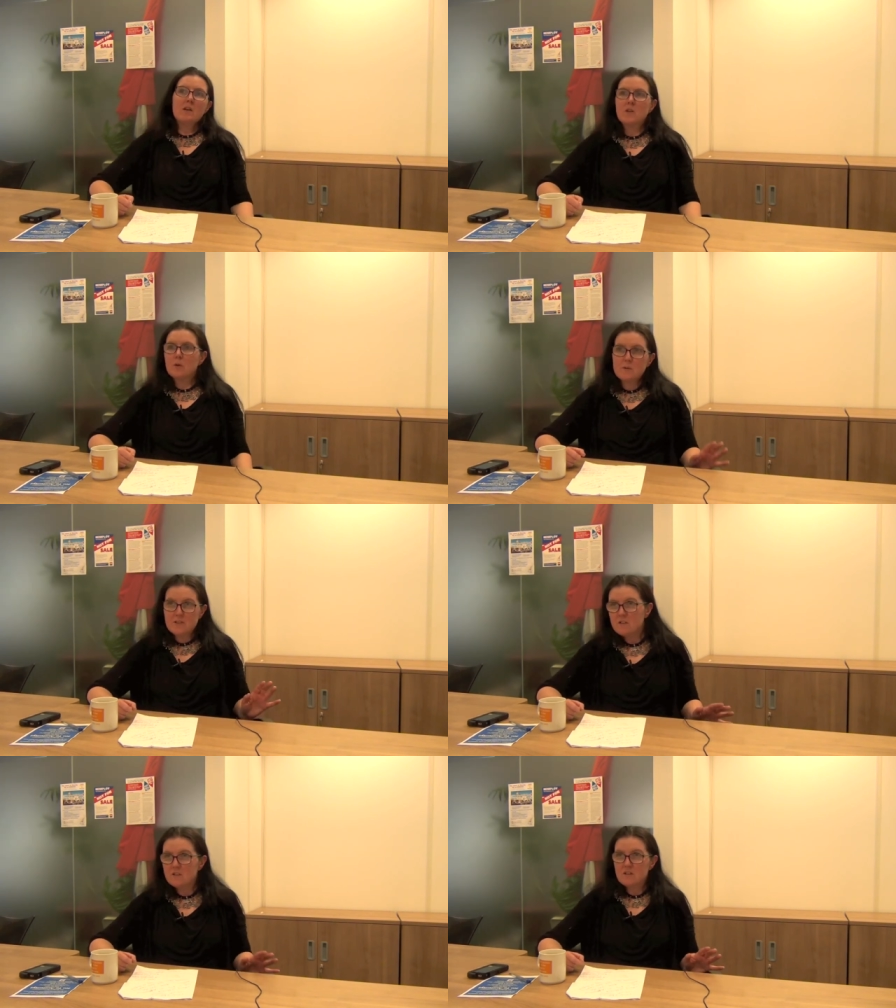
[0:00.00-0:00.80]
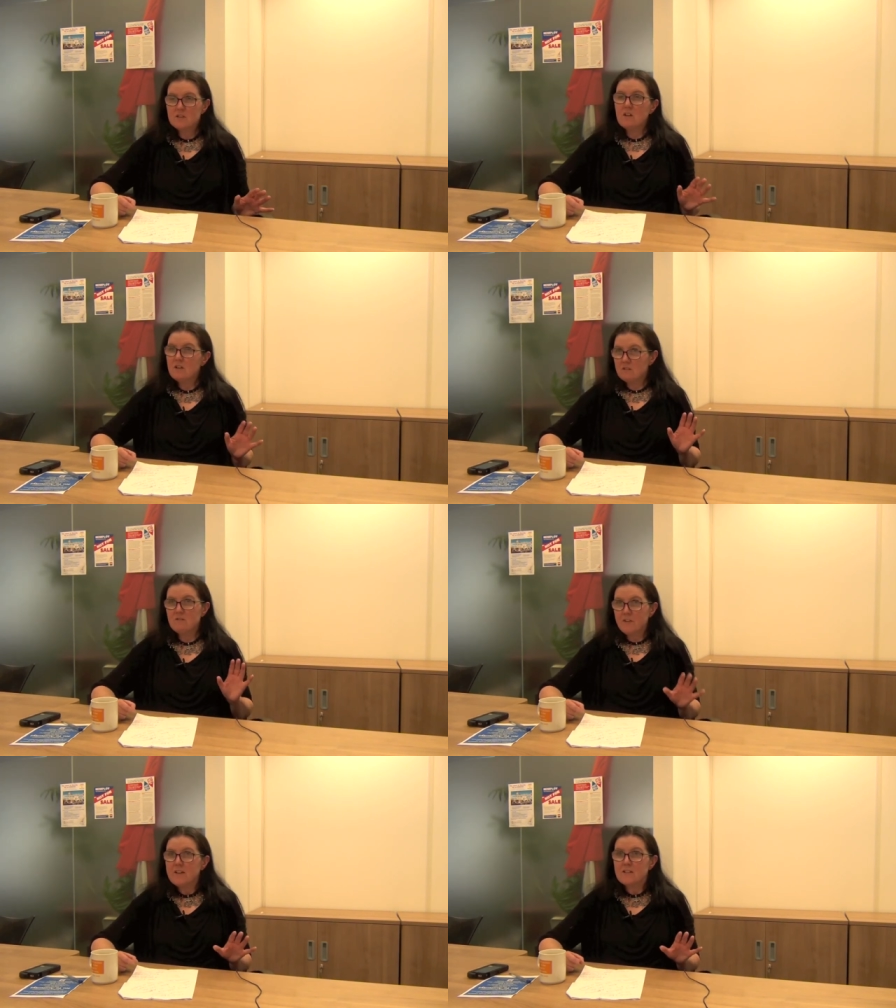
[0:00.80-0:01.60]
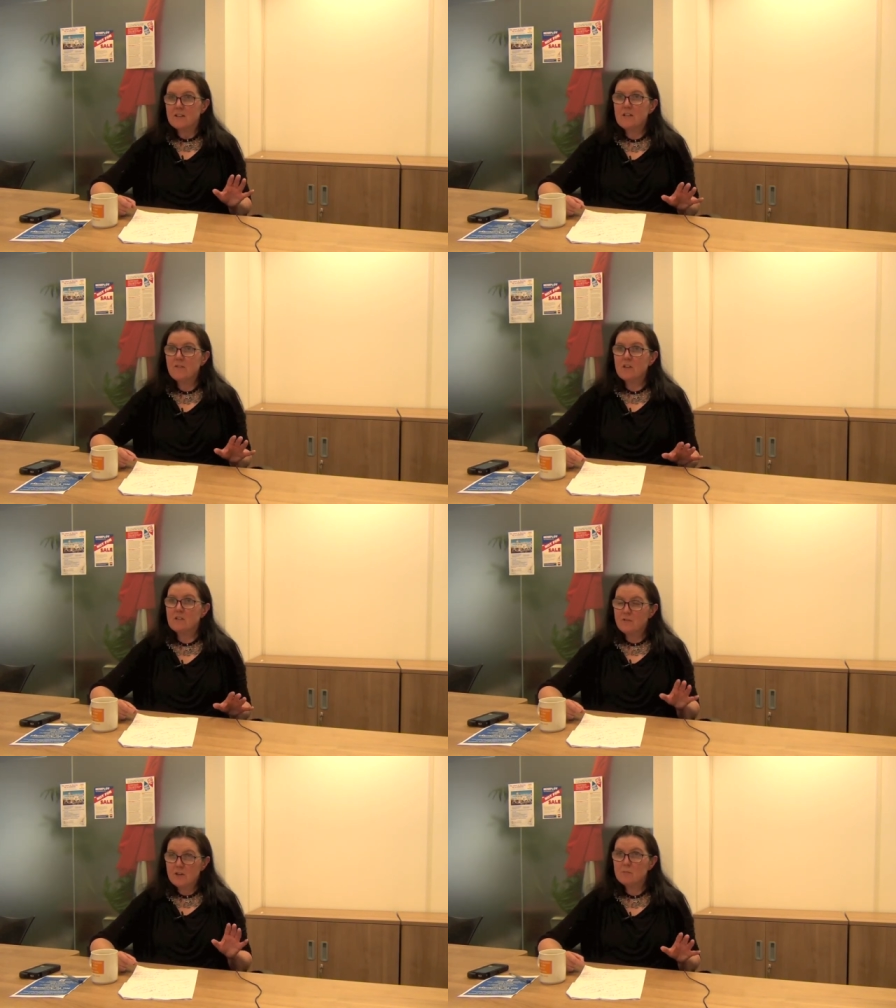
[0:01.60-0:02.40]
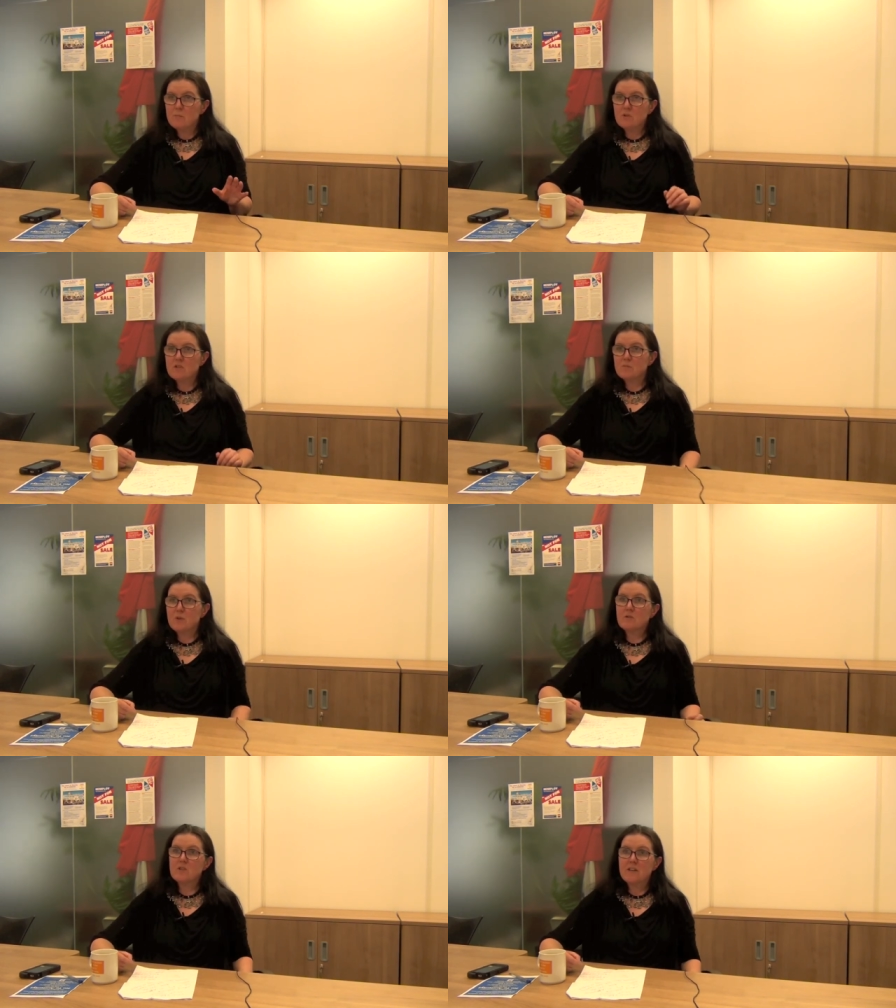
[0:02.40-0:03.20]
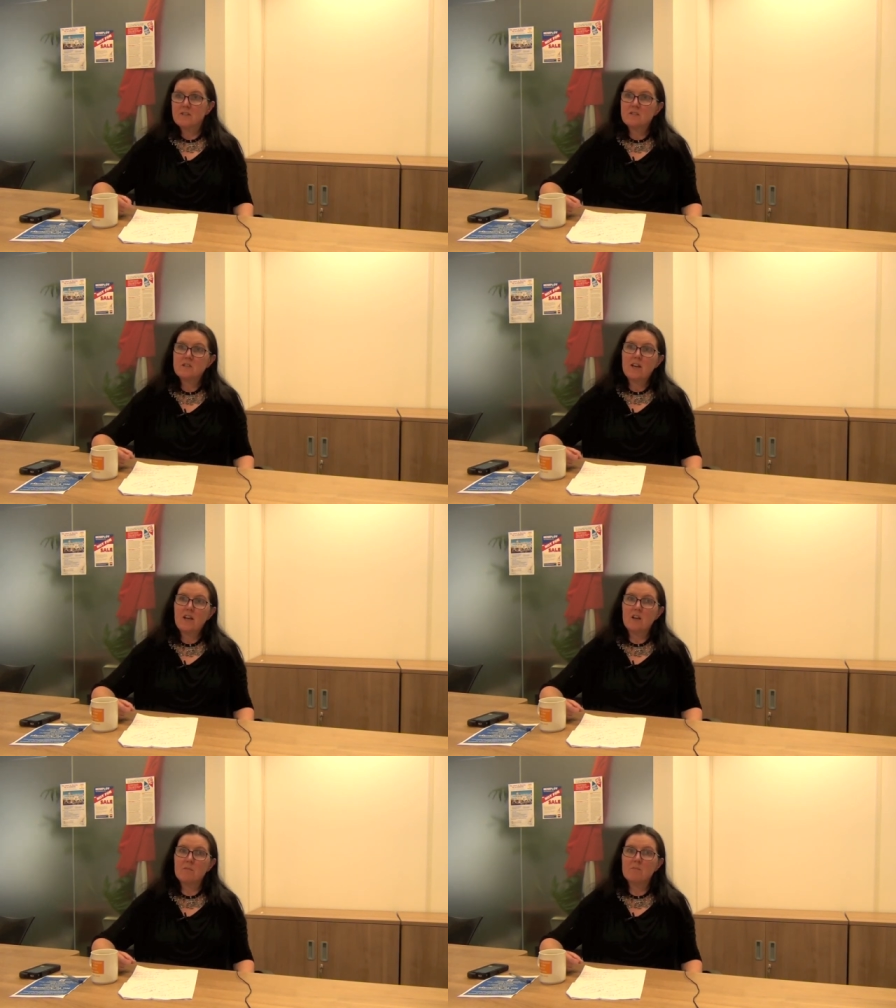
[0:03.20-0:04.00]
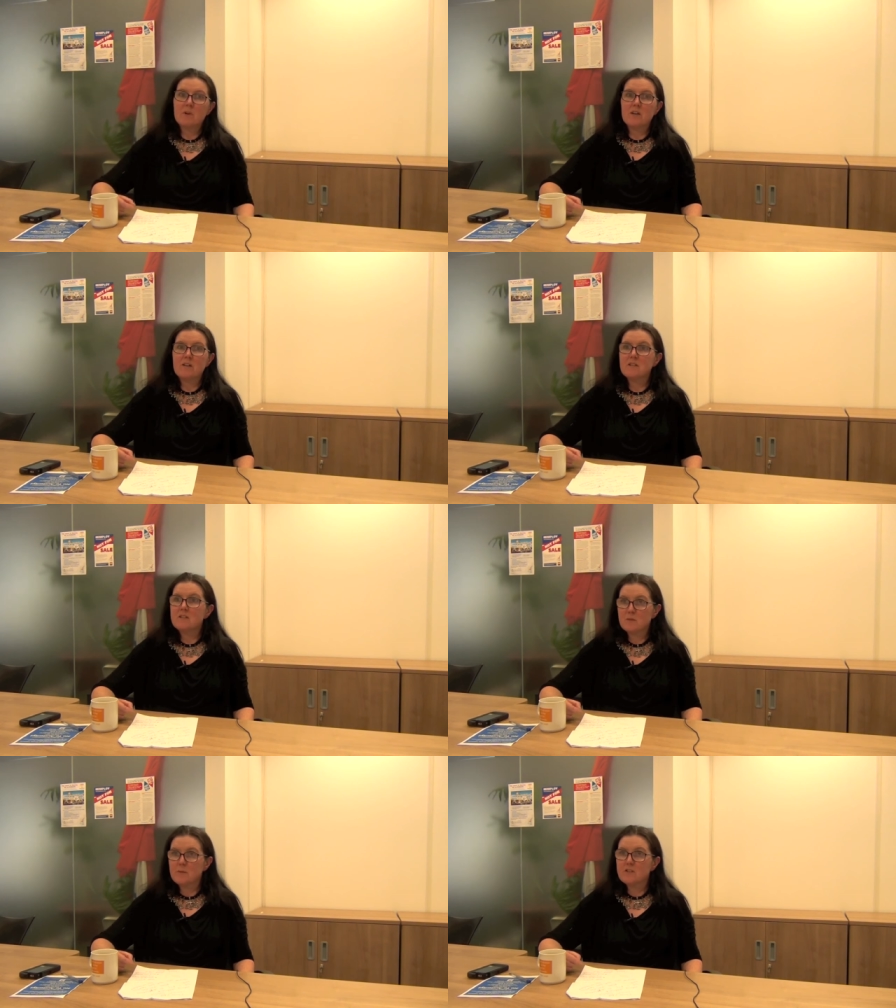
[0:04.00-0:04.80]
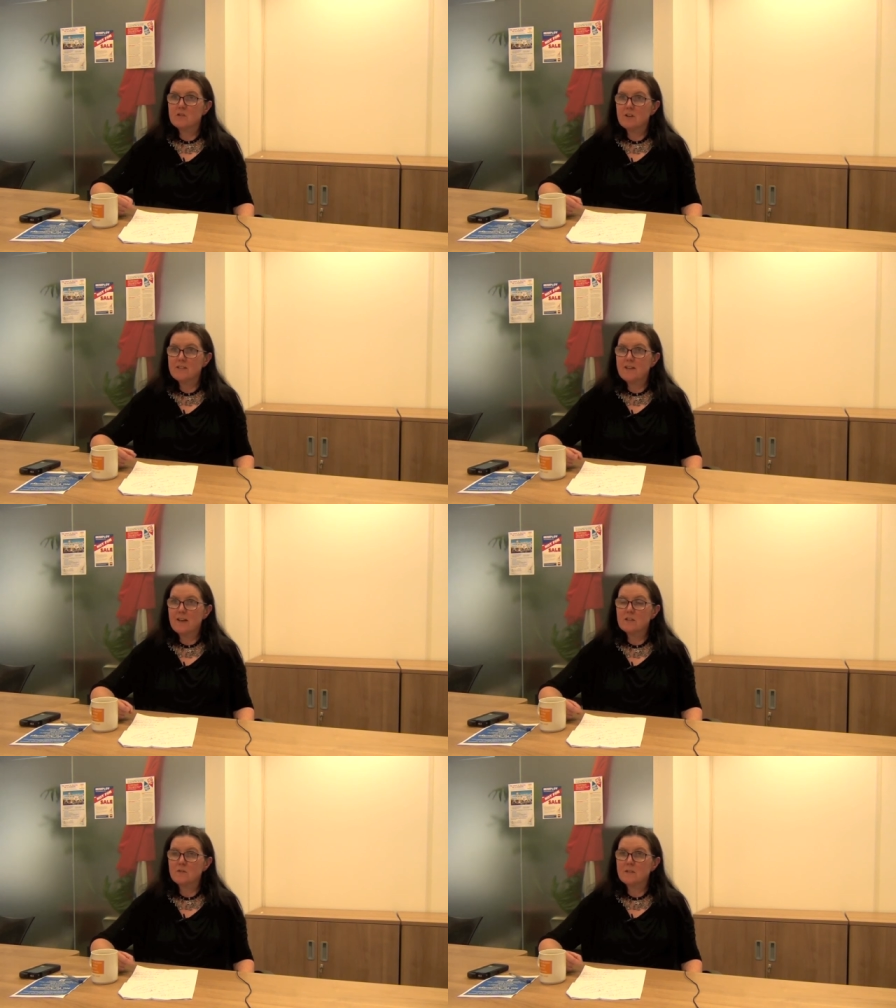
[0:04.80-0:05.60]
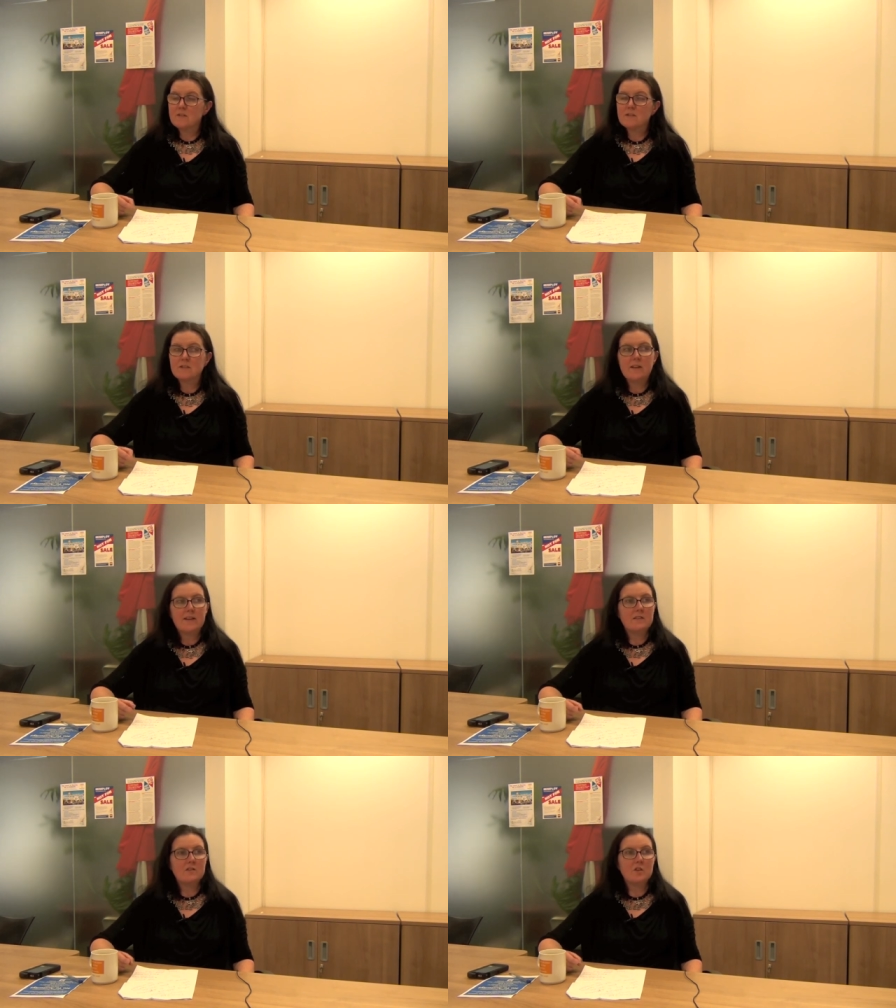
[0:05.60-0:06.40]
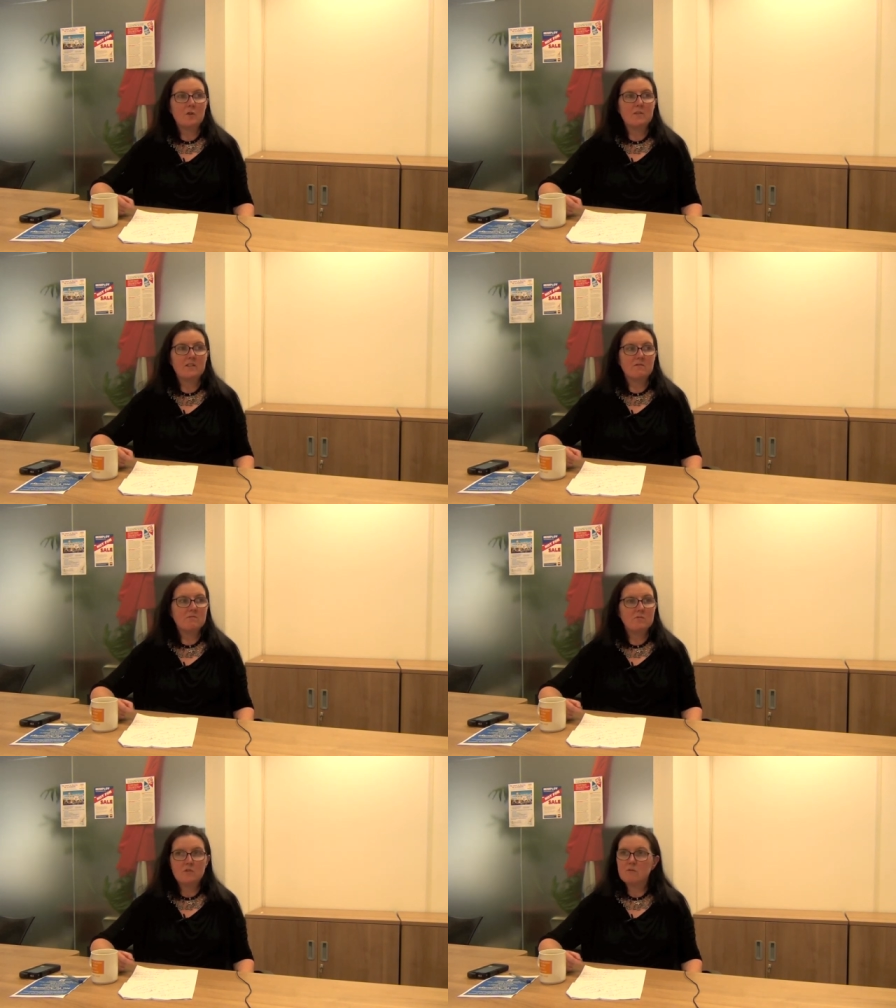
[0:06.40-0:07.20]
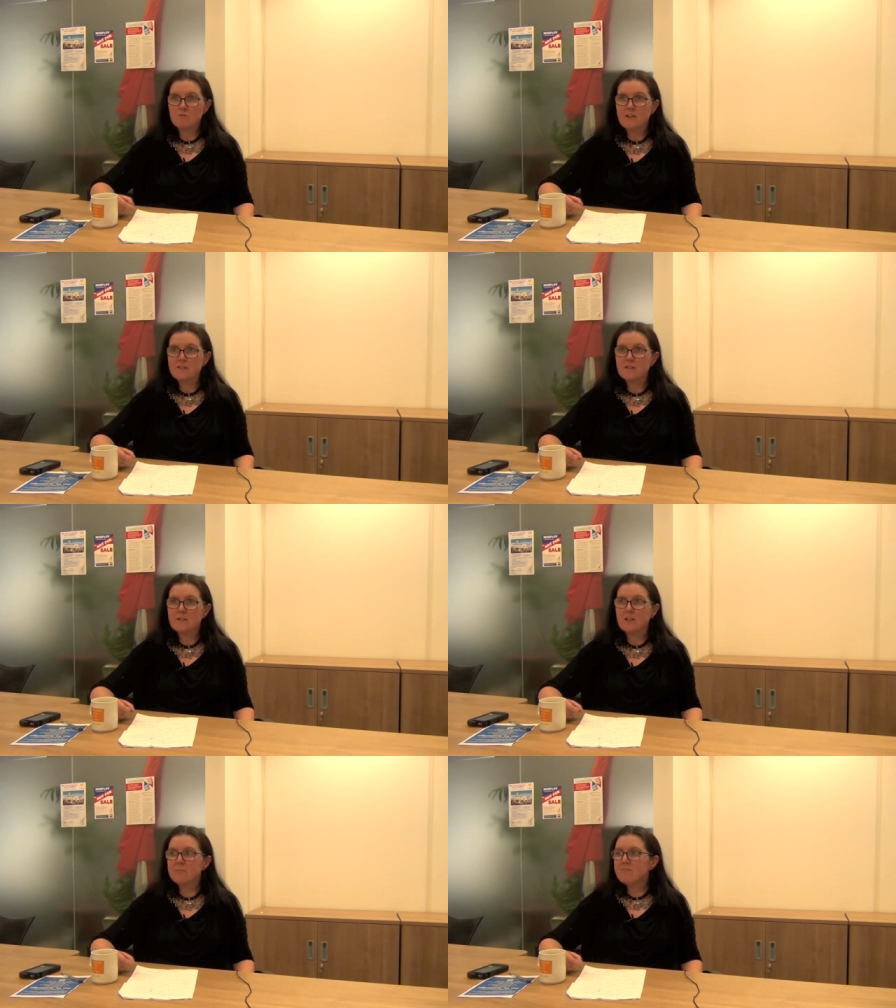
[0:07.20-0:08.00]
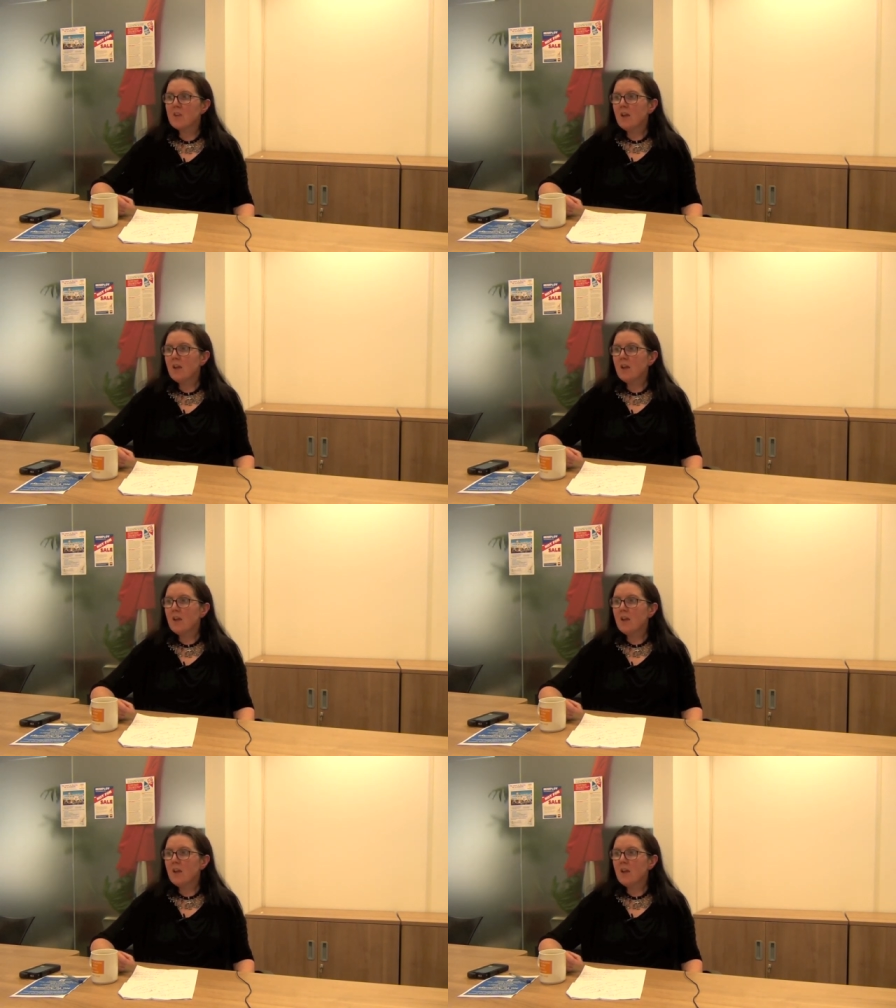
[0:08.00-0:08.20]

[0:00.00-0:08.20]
So there was another very significant, very important protest um, by disability rights activists in Dublin recently.